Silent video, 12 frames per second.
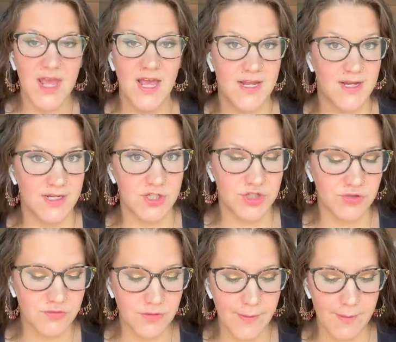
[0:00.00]
And I do
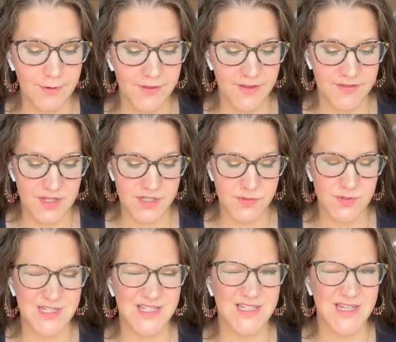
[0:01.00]
remember that this
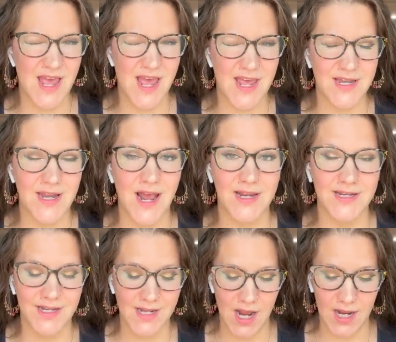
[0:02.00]
was ten
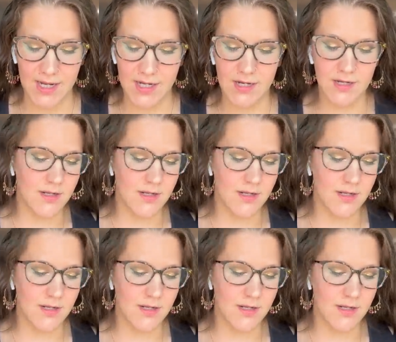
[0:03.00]
ninety-nine.